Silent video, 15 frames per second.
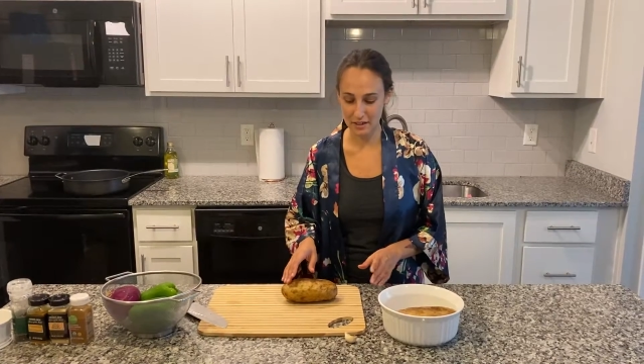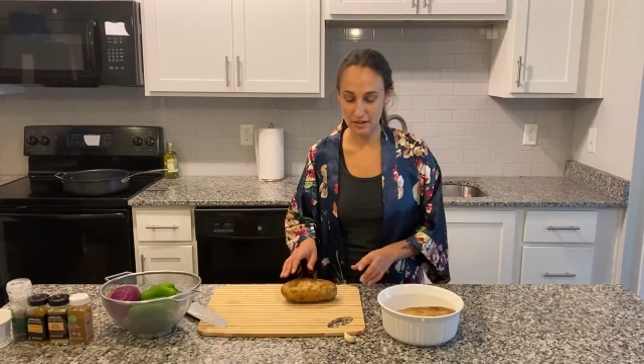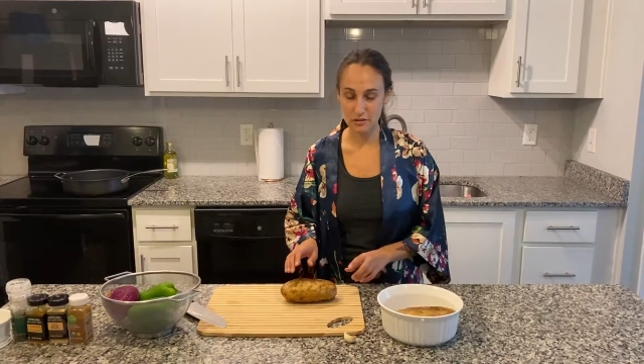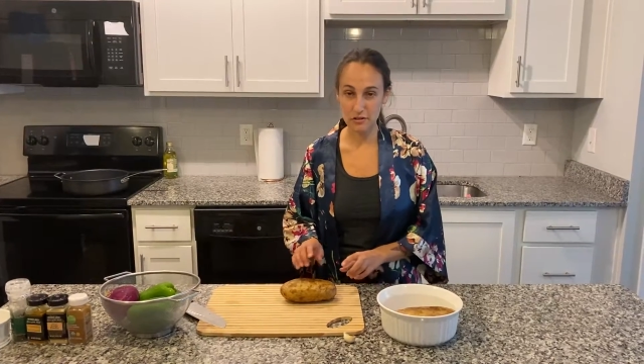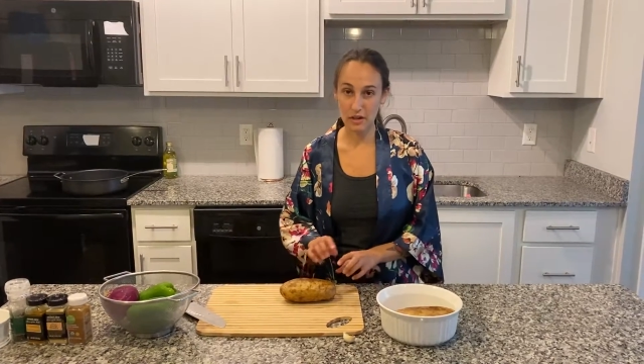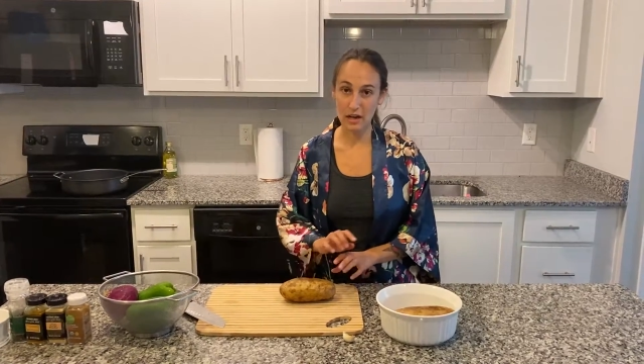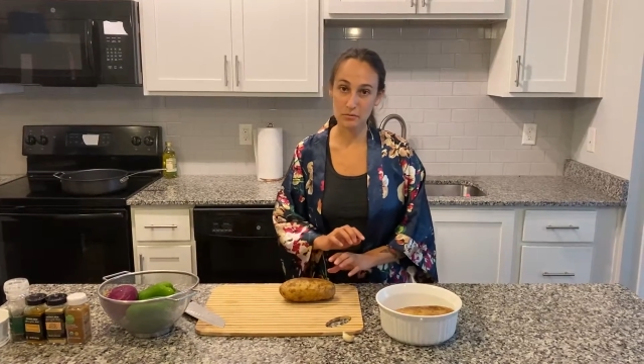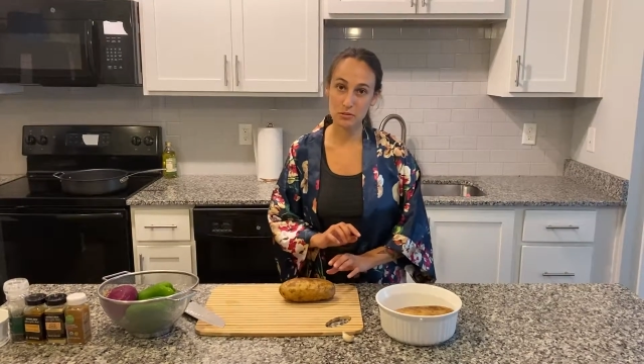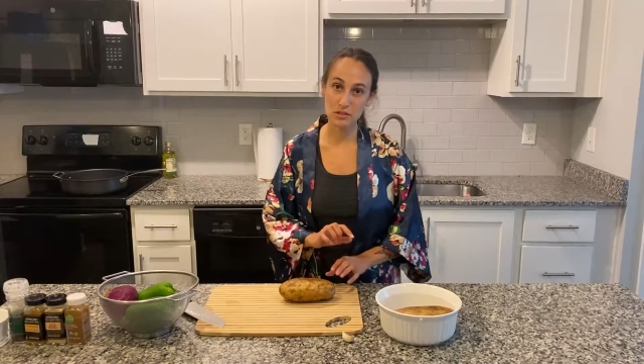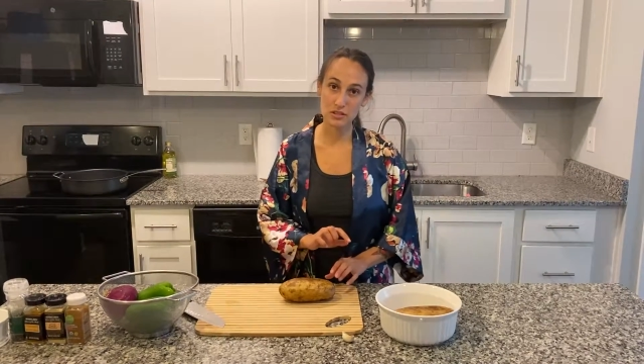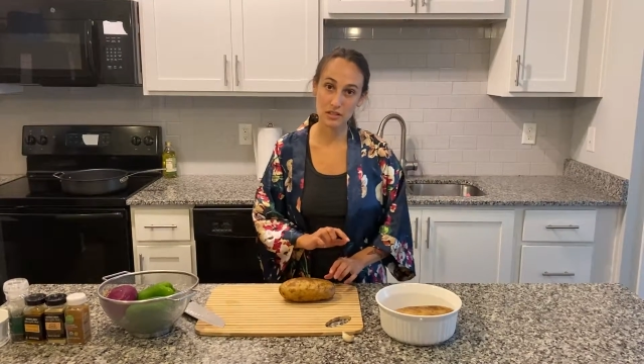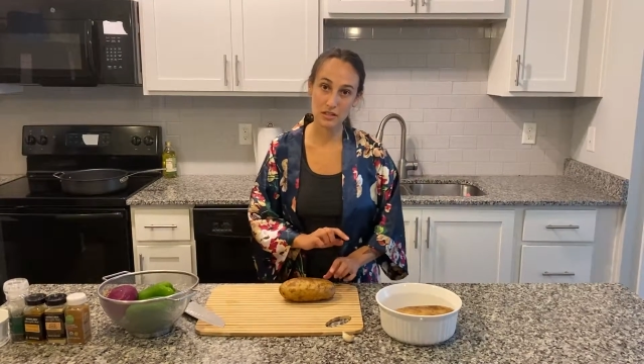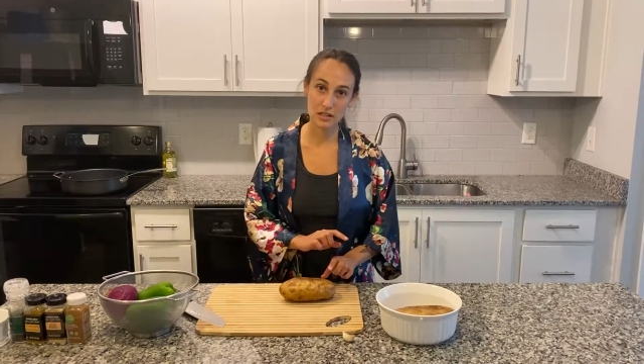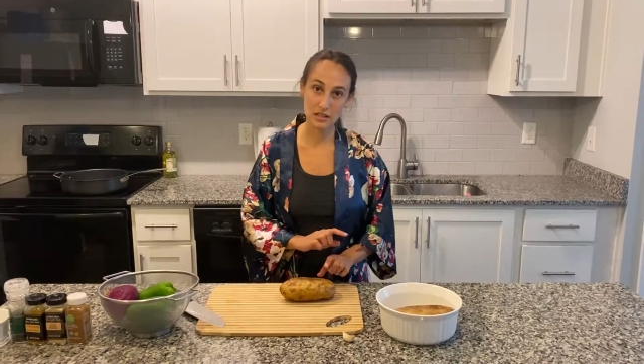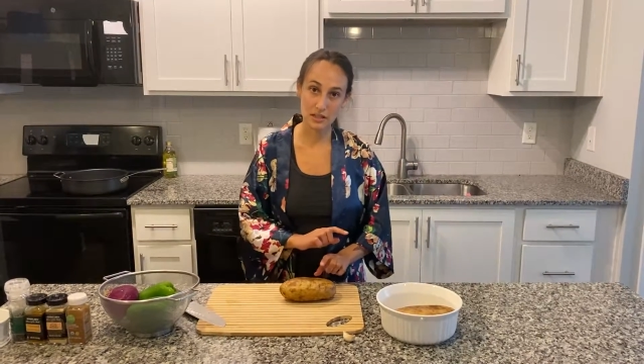So I'm just
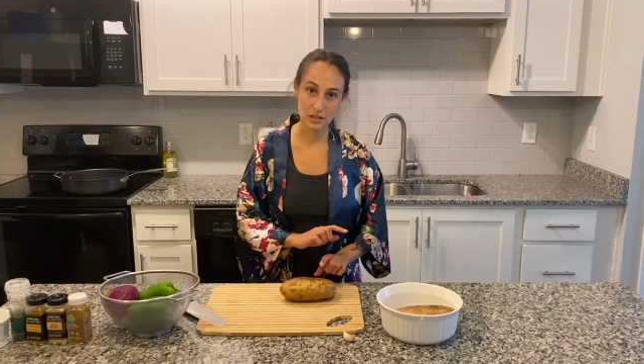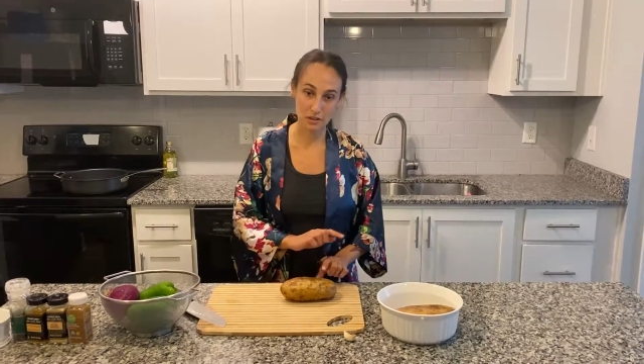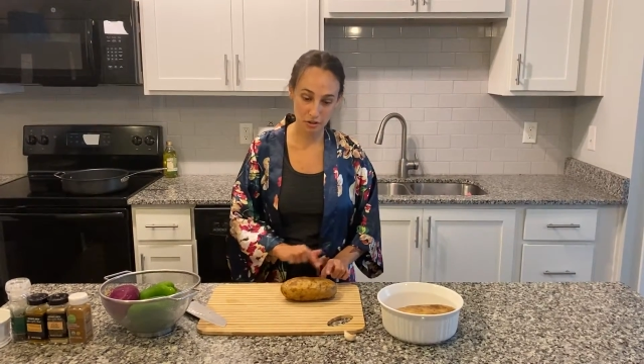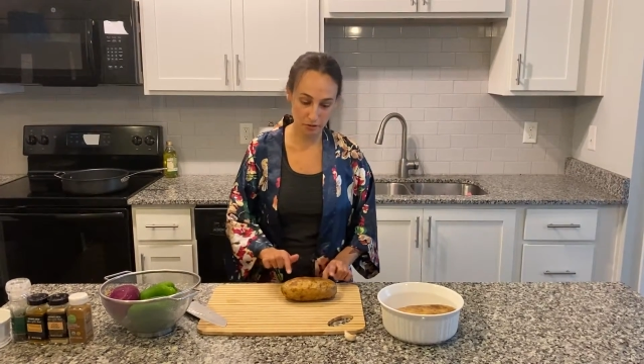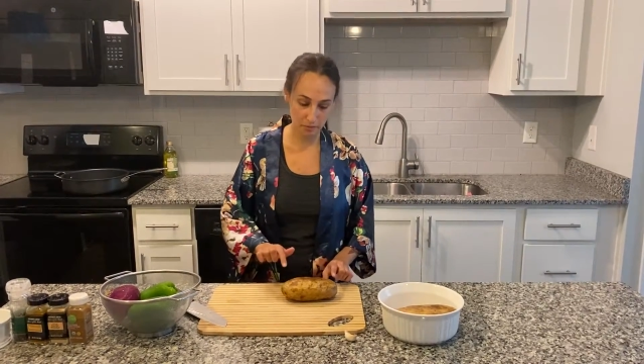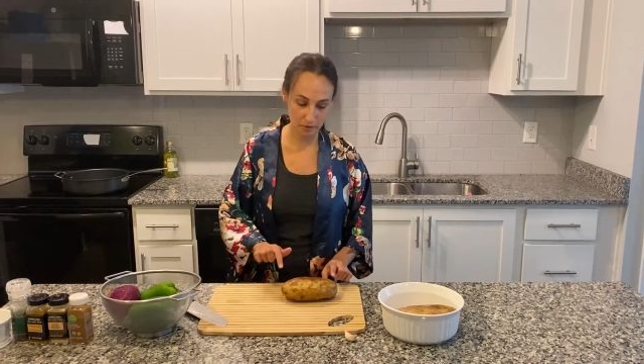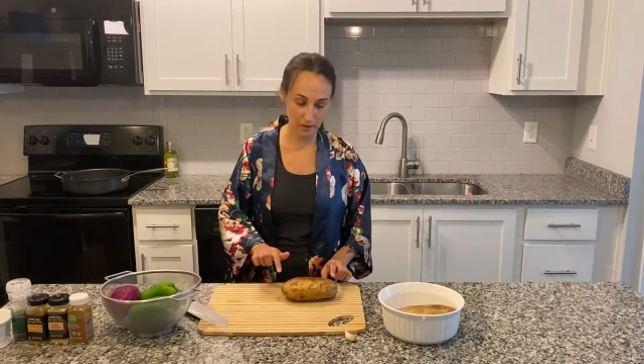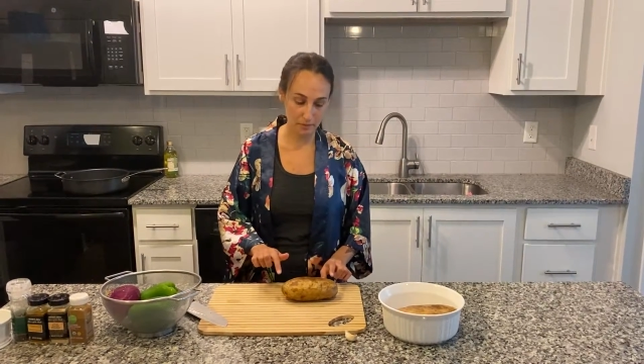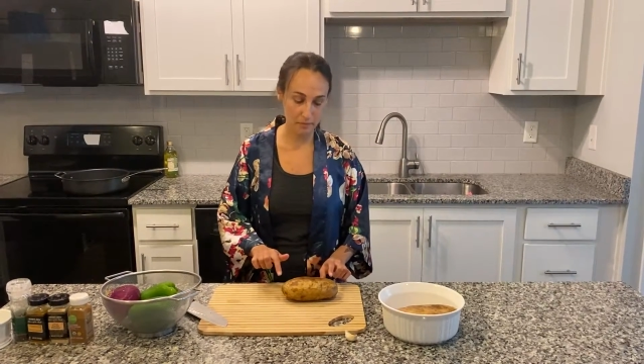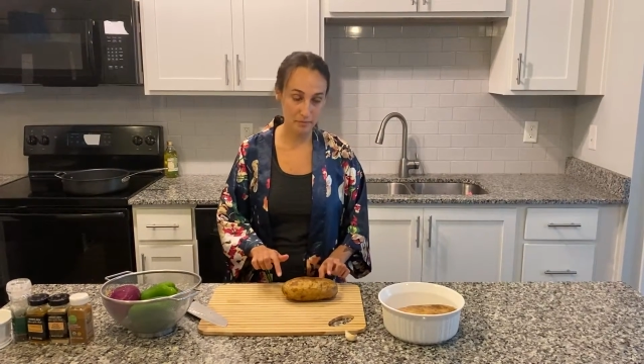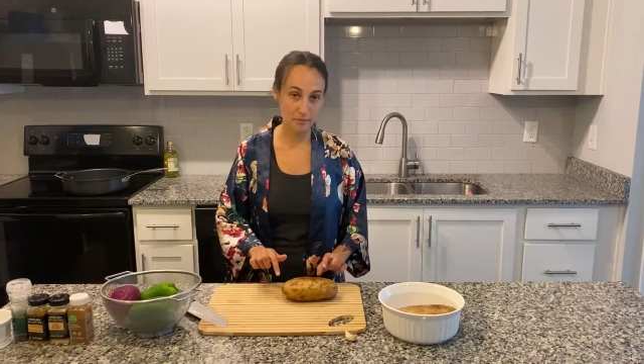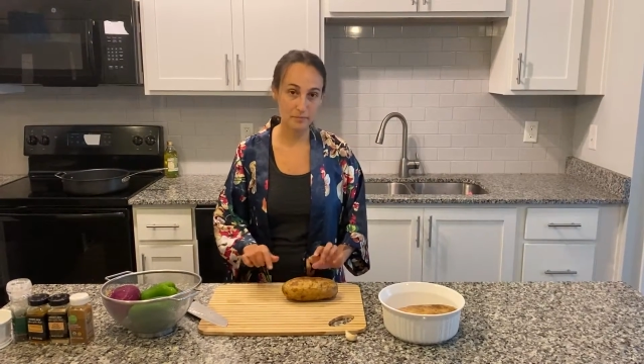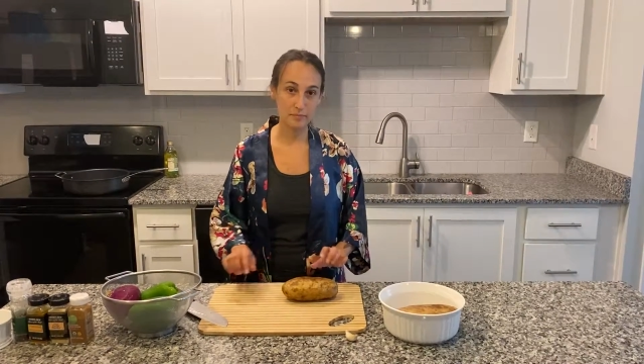gonna cube up